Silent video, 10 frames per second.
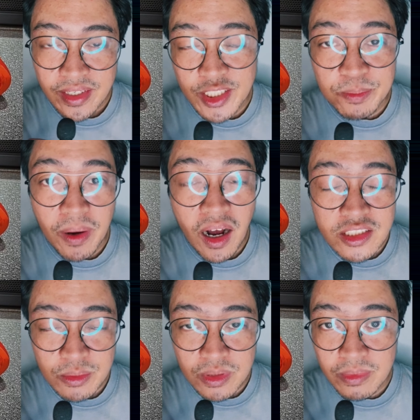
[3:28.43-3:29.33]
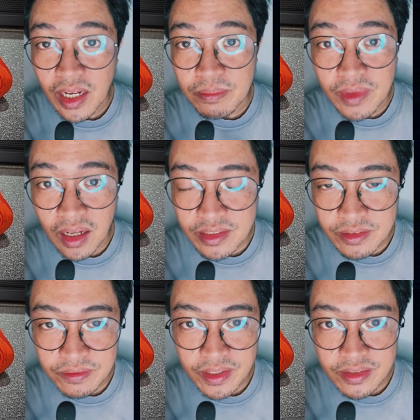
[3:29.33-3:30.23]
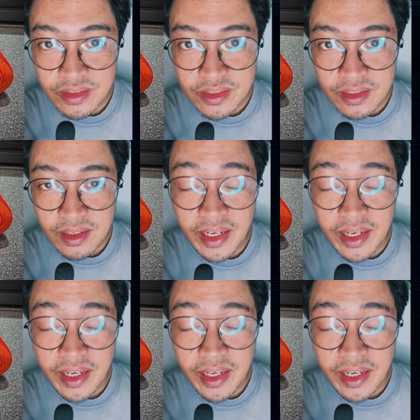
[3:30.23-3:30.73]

It's possible, but I'm not convinced.